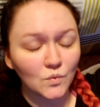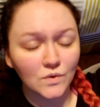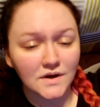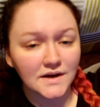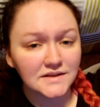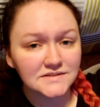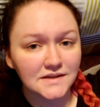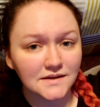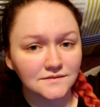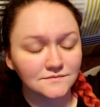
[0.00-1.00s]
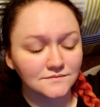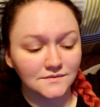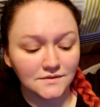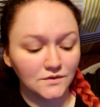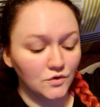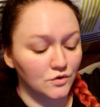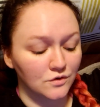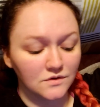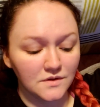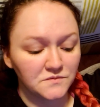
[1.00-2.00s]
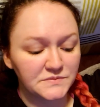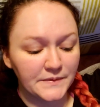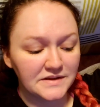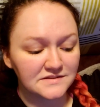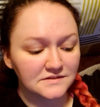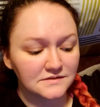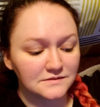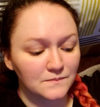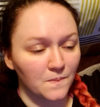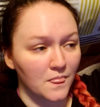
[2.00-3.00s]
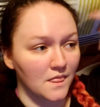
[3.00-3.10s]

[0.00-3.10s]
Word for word: What can I say? Your girl loves spices.